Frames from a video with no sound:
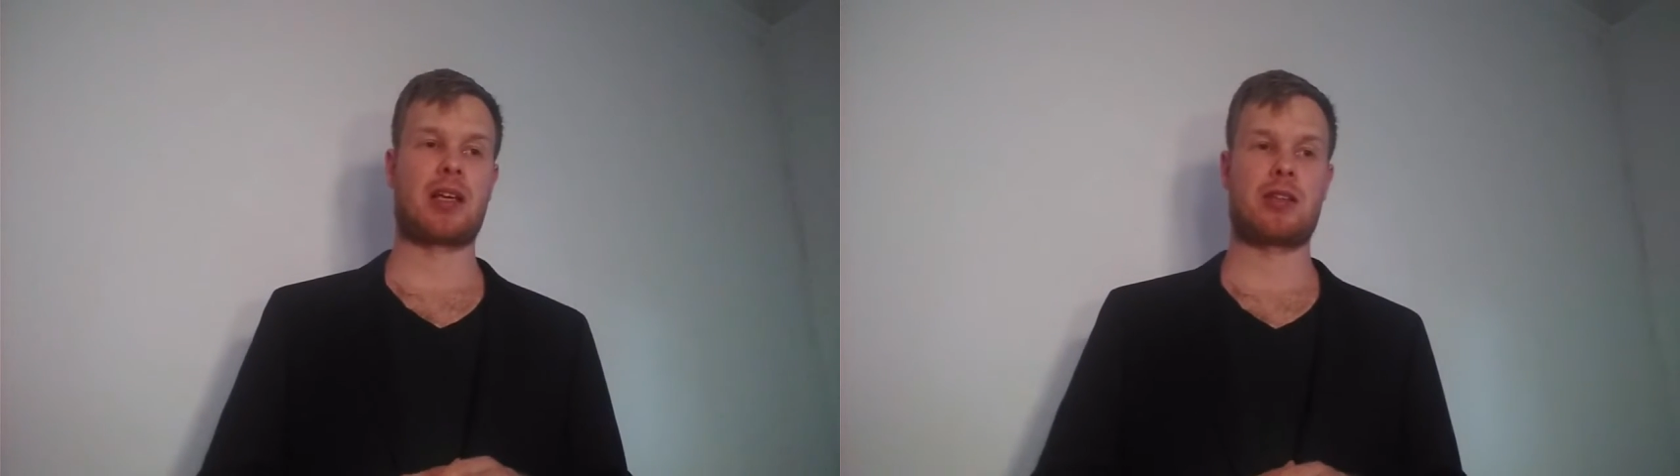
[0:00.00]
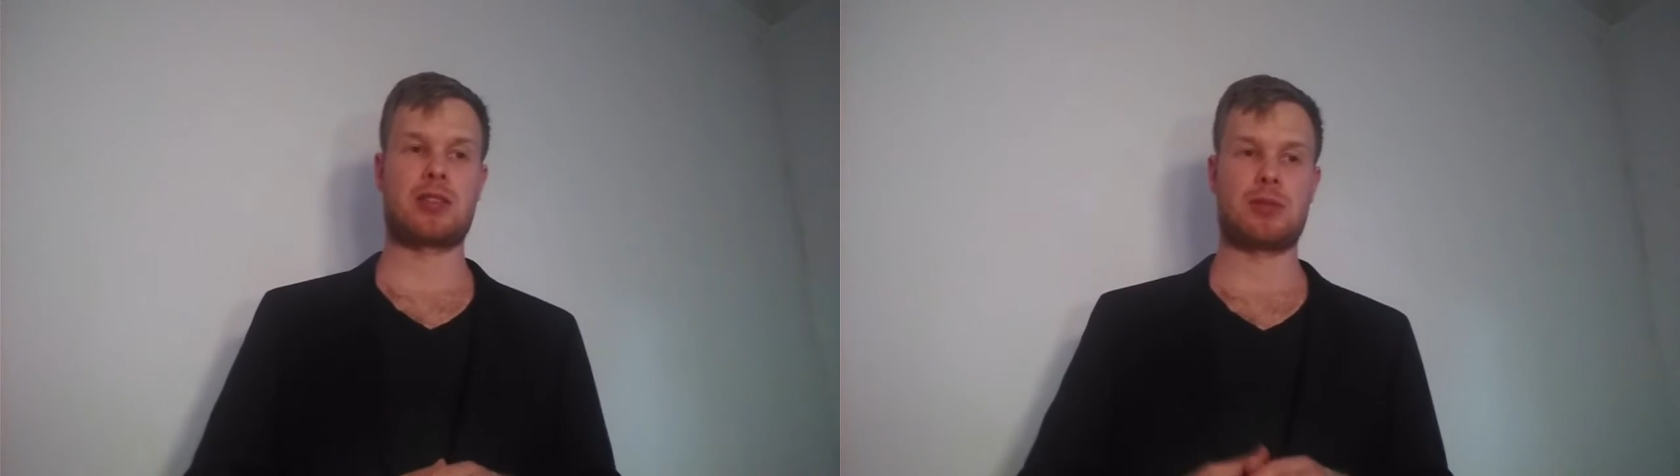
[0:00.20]

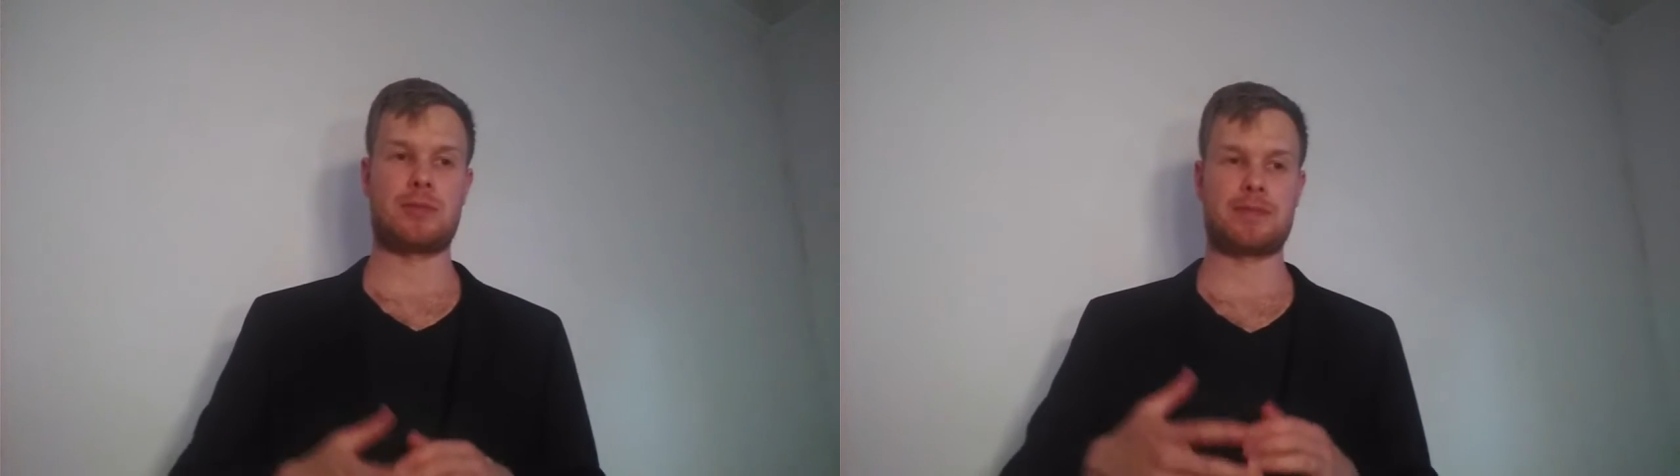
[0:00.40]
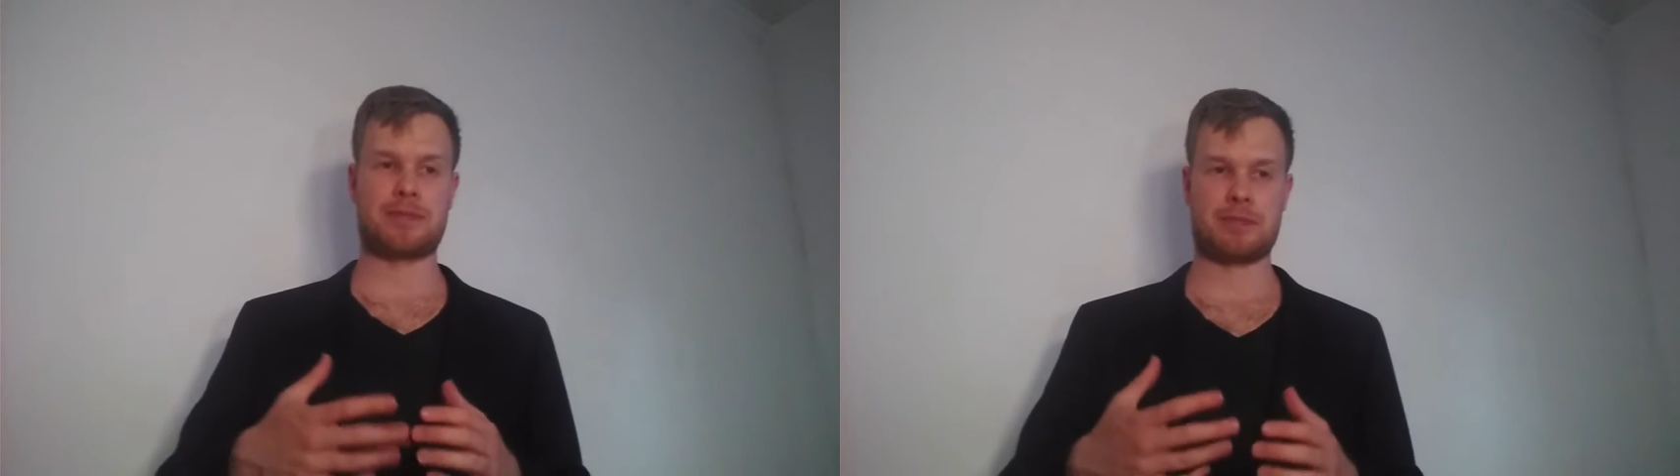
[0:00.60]
So
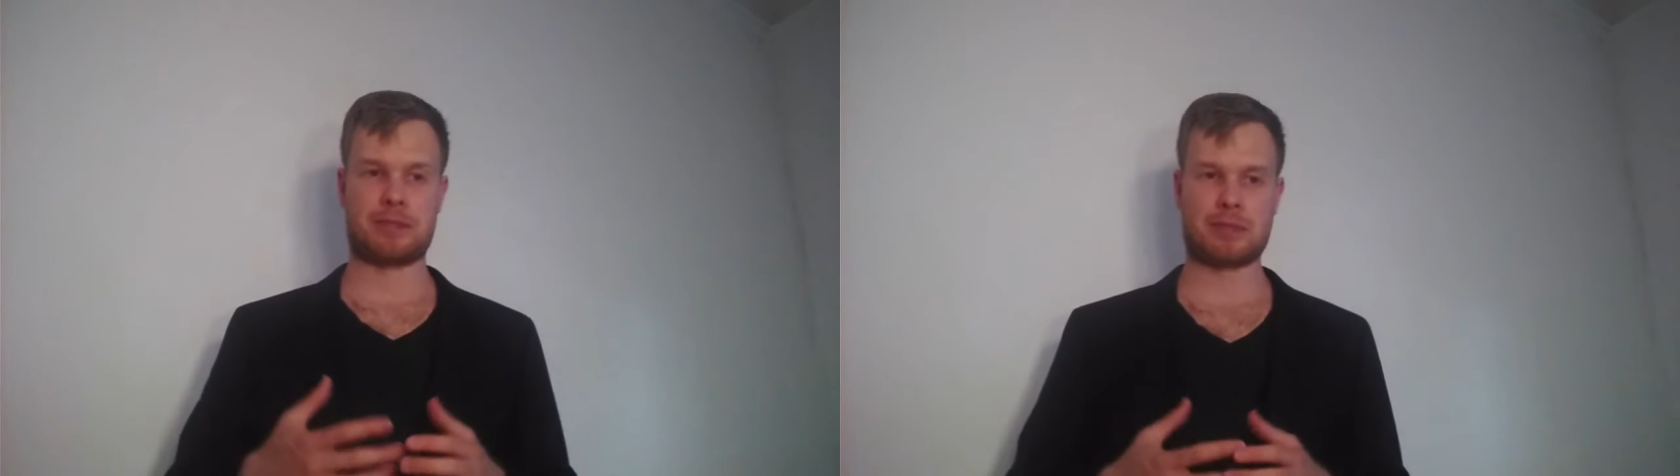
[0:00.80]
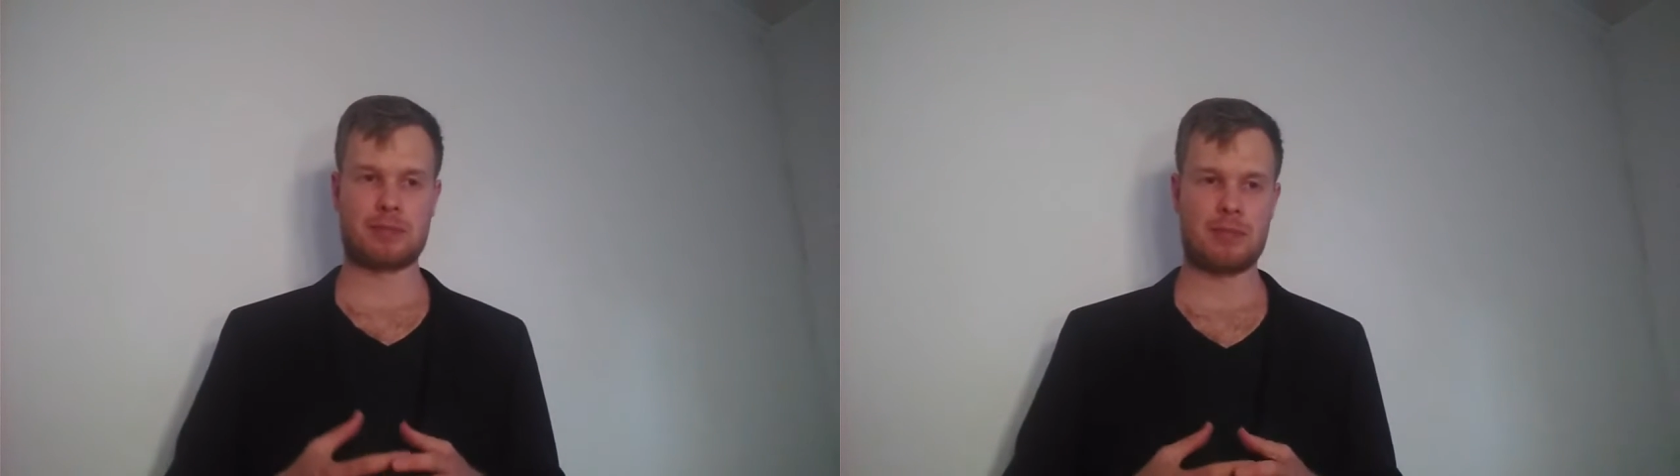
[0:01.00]

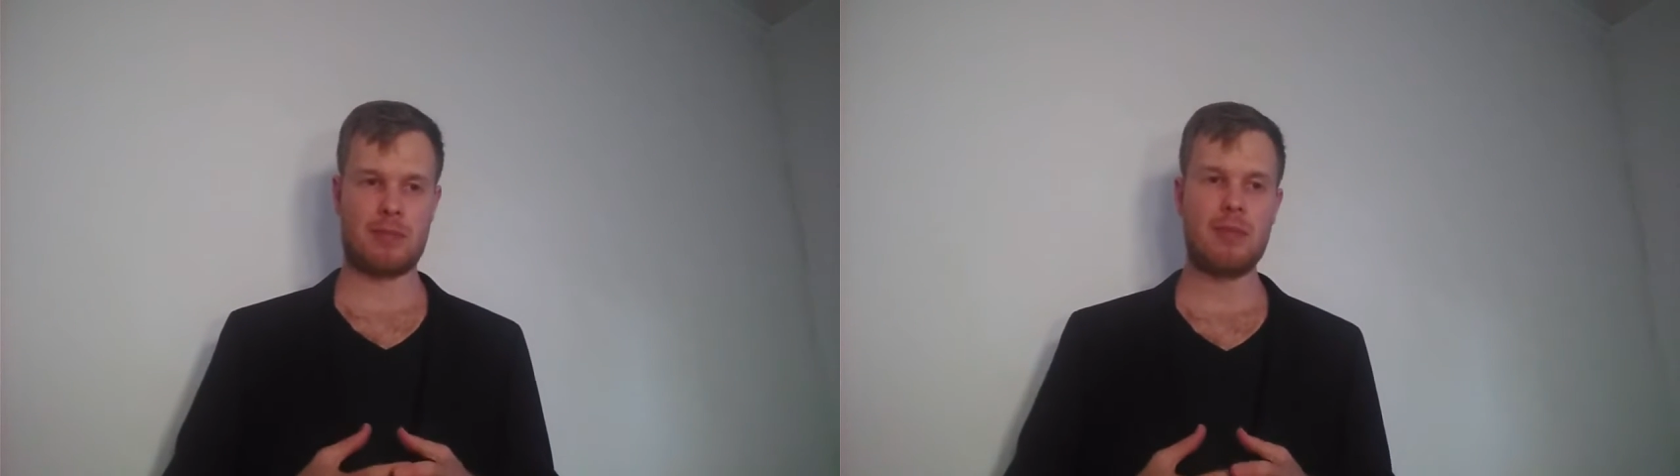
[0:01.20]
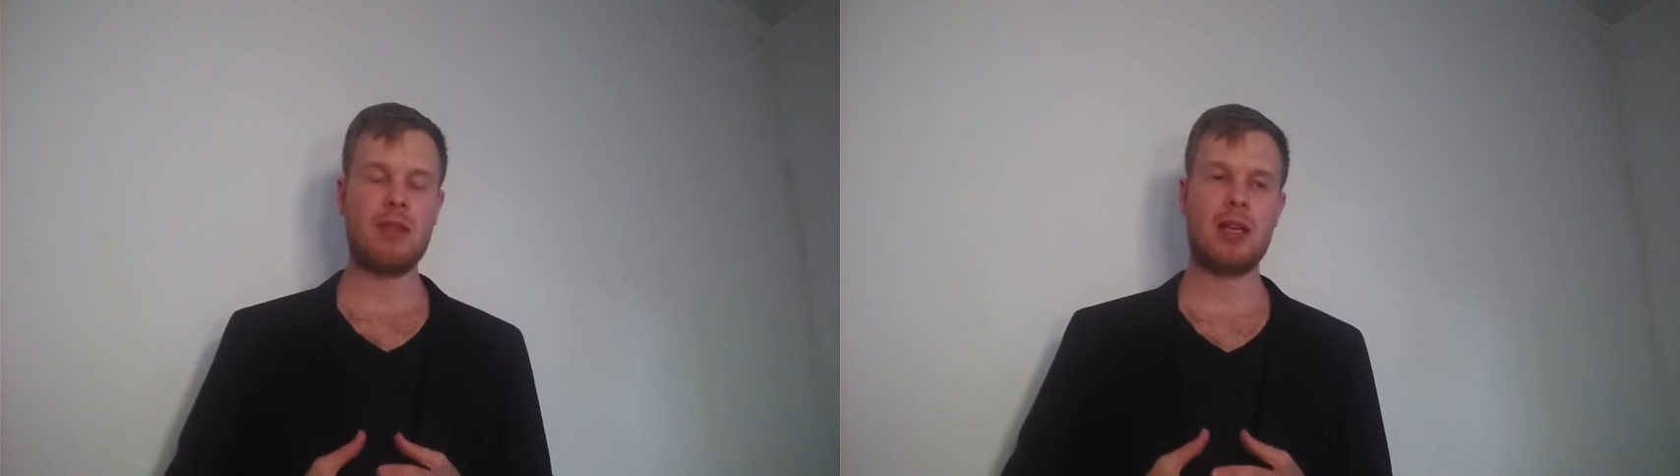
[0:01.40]

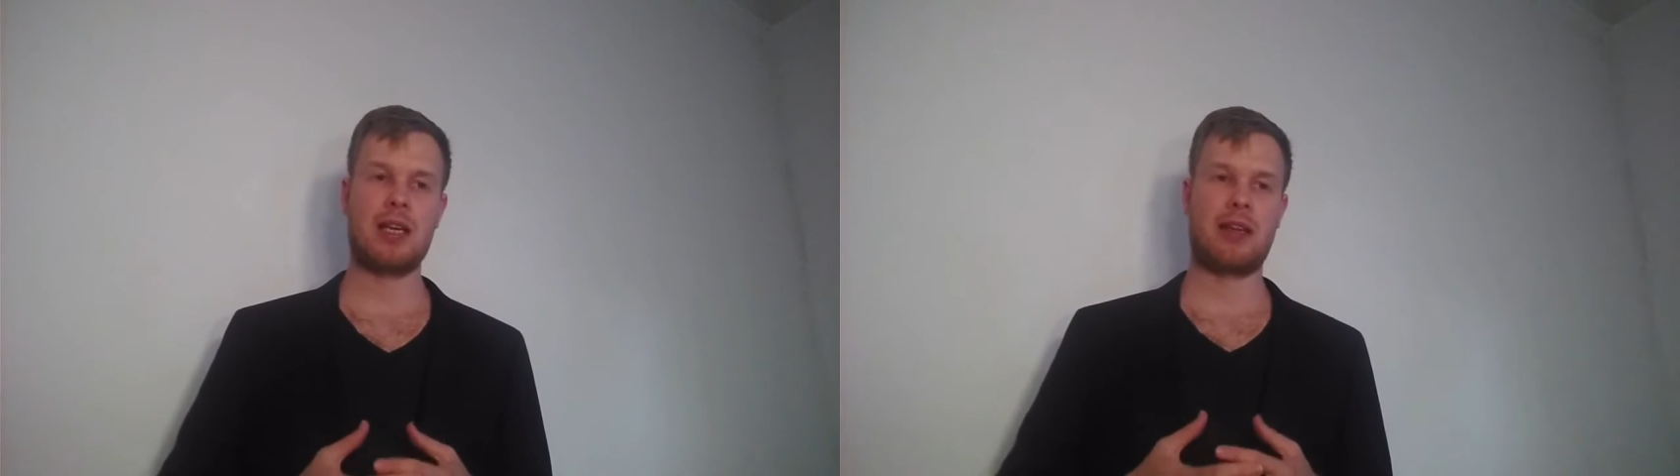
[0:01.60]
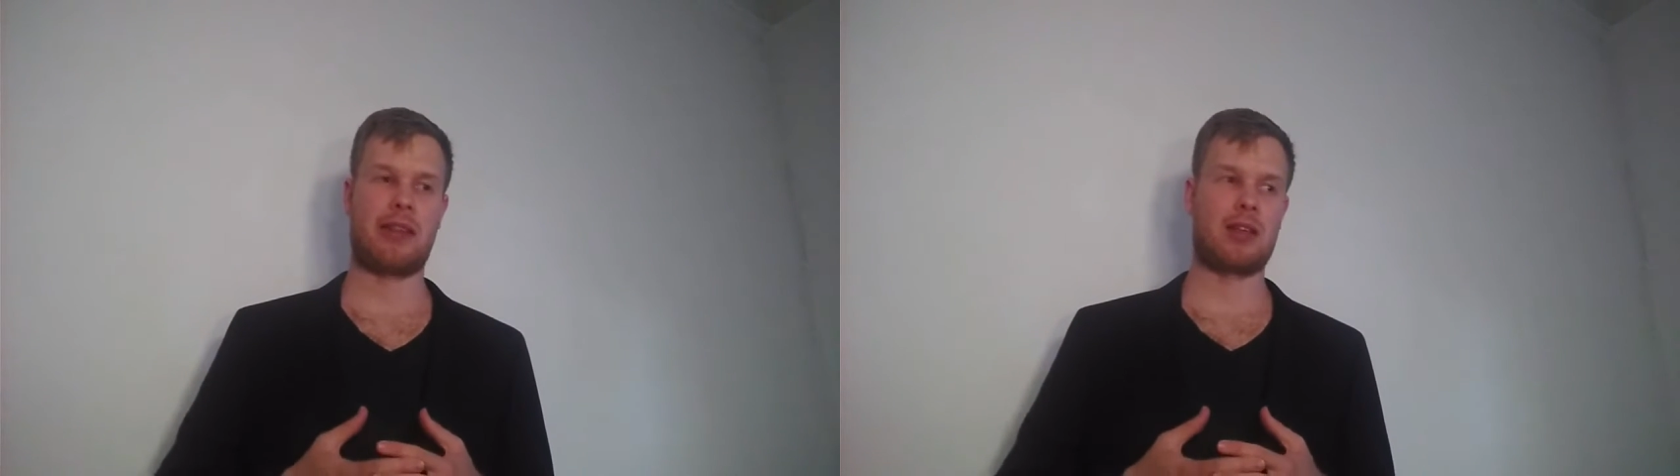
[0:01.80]

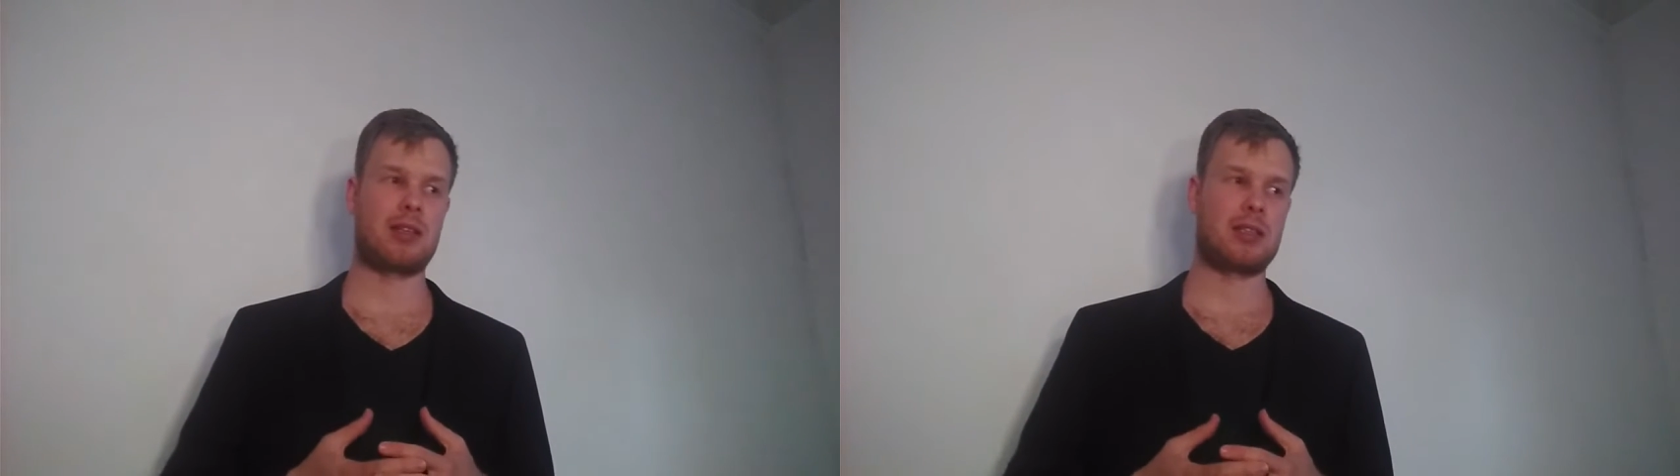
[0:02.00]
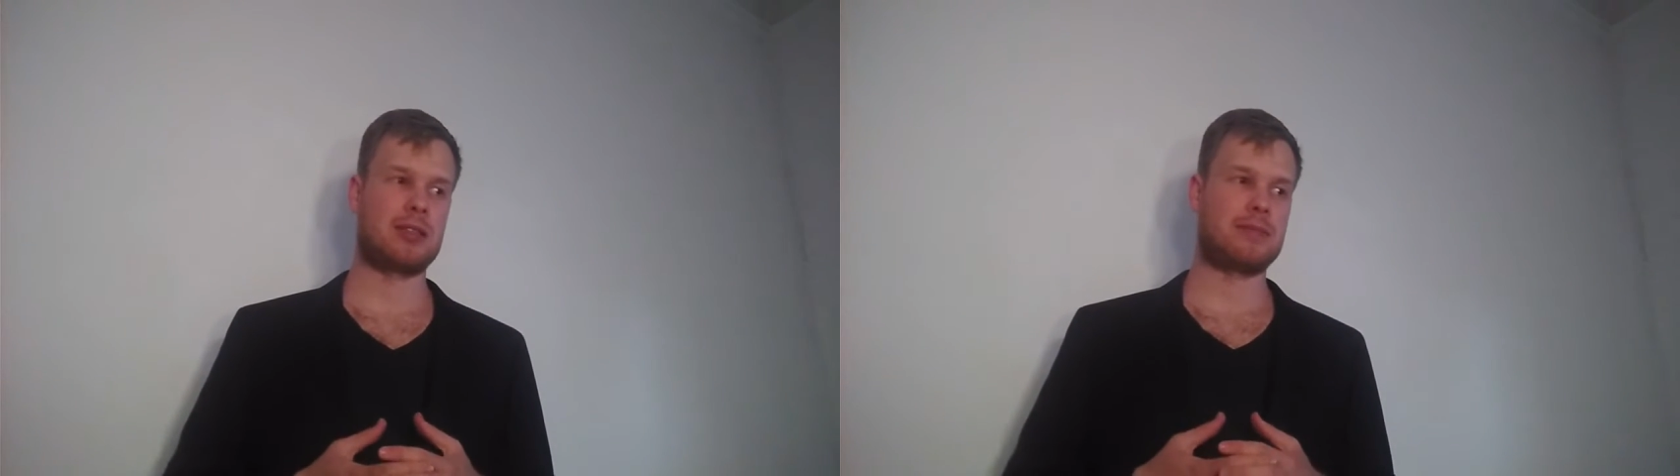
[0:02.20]

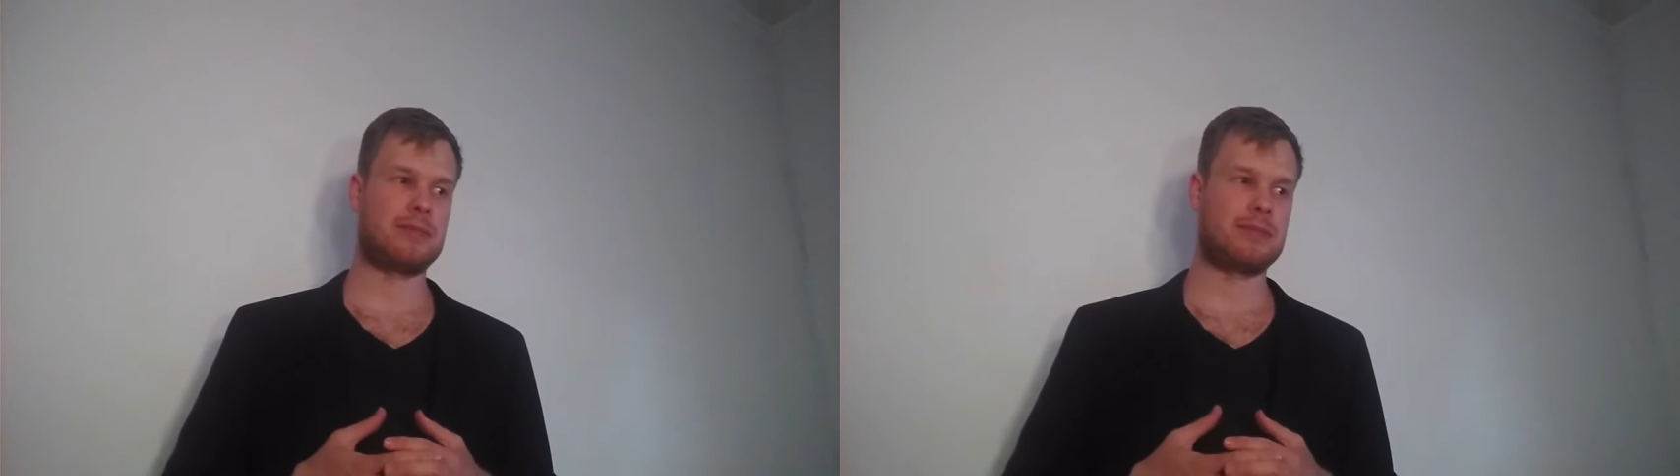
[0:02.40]
the